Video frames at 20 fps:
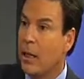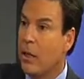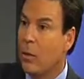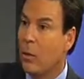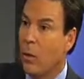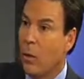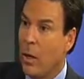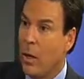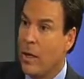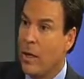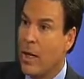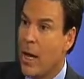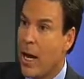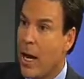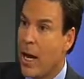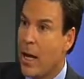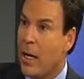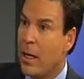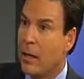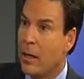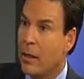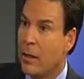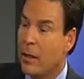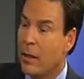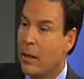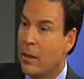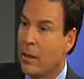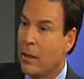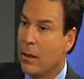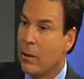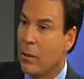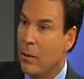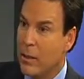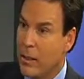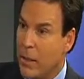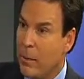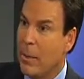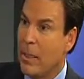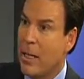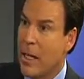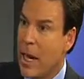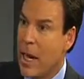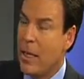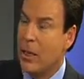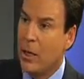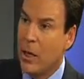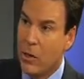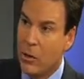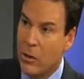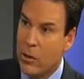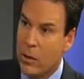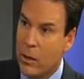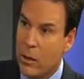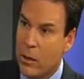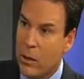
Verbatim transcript: one day, once they've been diagnosed,